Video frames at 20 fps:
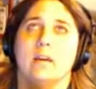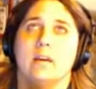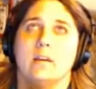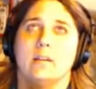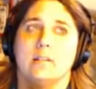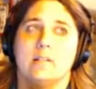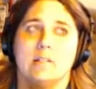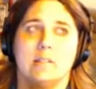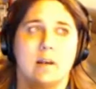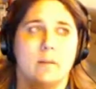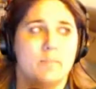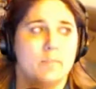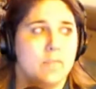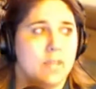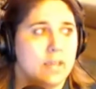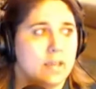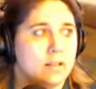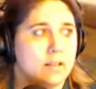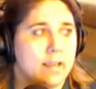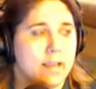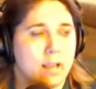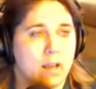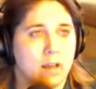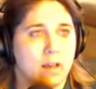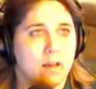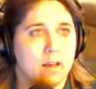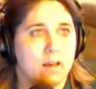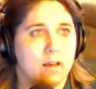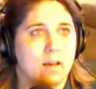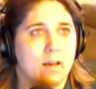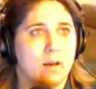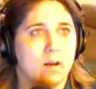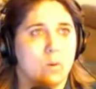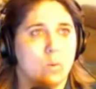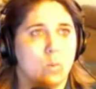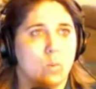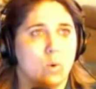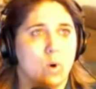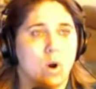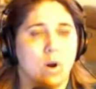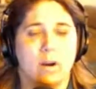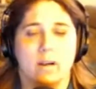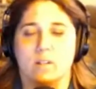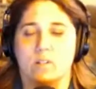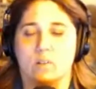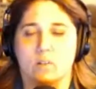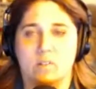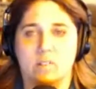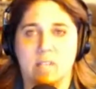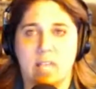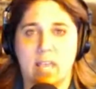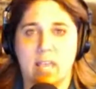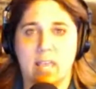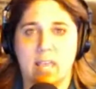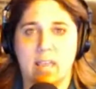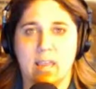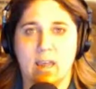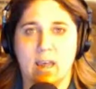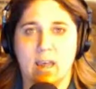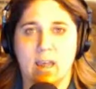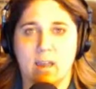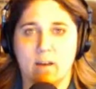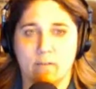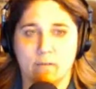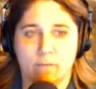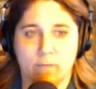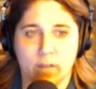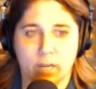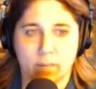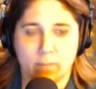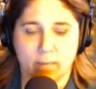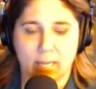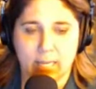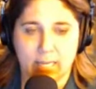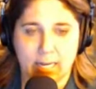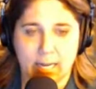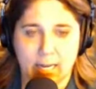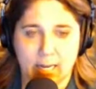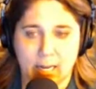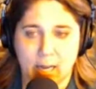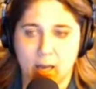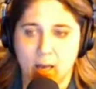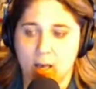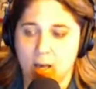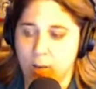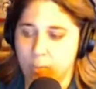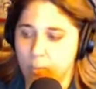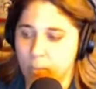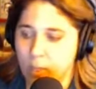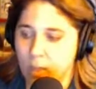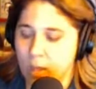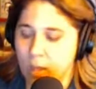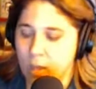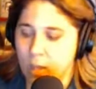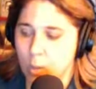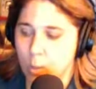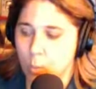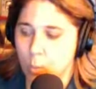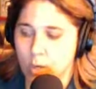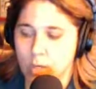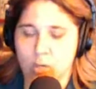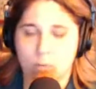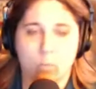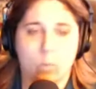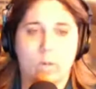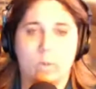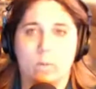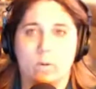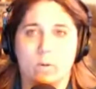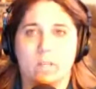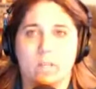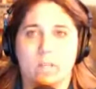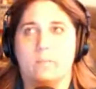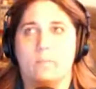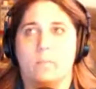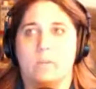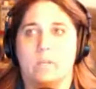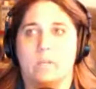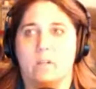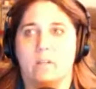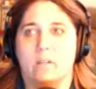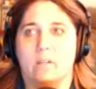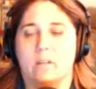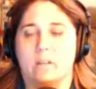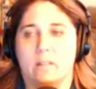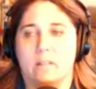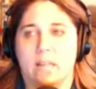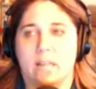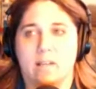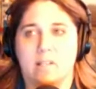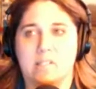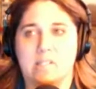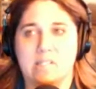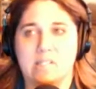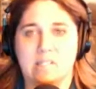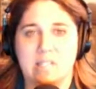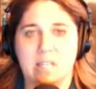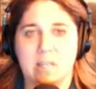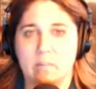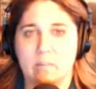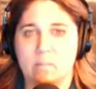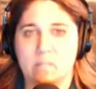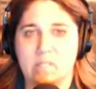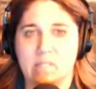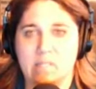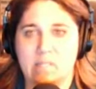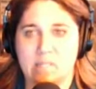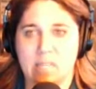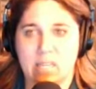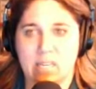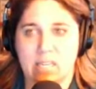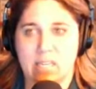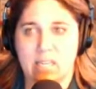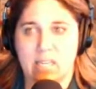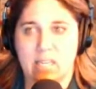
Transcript: something like all right, so say I have funnymoney.com. What if we were going to build like a Sim City